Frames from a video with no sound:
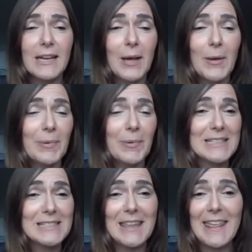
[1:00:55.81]
I'm
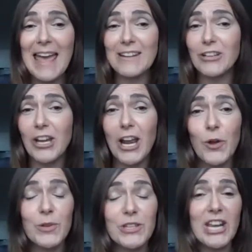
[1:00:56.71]
pleased to say that Anna and I,
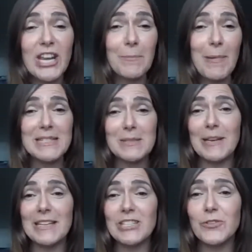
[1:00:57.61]
along with Jane
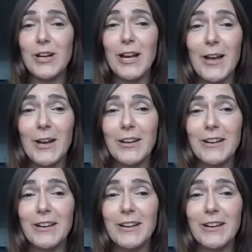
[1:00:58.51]
Battersby and Jill Clark,